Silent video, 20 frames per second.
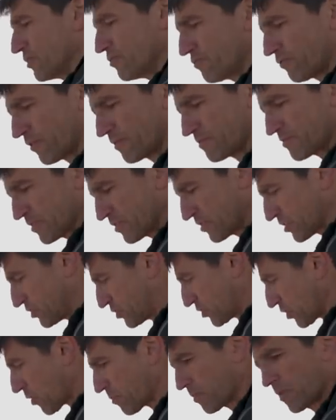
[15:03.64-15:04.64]
you from the
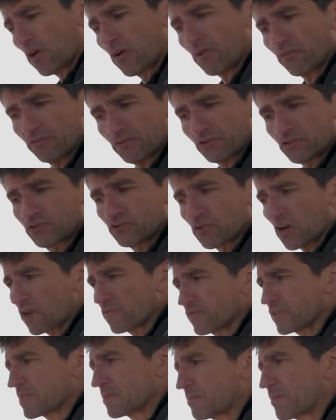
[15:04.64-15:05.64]
job of
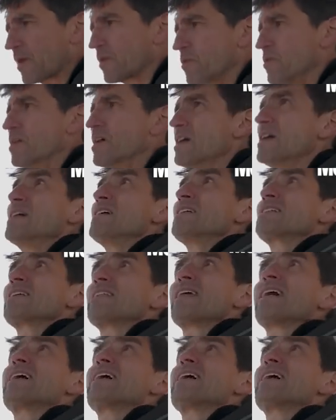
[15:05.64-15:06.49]
driving the boat. So